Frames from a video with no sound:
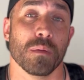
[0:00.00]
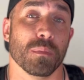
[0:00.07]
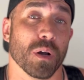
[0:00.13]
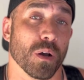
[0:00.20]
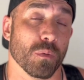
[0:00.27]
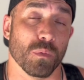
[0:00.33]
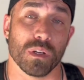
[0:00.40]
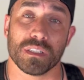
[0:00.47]

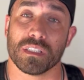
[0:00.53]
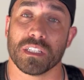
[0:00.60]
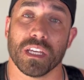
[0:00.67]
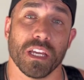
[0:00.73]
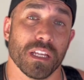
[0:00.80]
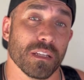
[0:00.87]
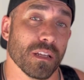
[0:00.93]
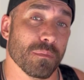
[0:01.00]
But once
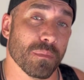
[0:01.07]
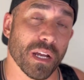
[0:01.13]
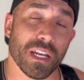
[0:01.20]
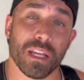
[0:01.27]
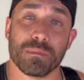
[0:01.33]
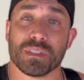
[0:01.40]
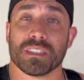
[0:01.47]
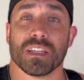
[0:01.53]
again, my
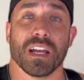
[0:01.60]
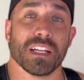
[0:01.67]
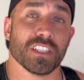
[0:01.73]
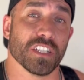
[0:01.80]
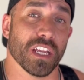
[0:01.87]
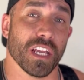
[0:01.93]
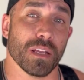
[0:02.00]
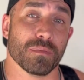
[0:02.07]
name is Ty
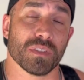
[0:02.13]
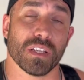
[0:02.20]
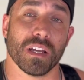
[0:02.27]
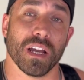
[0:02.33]
James.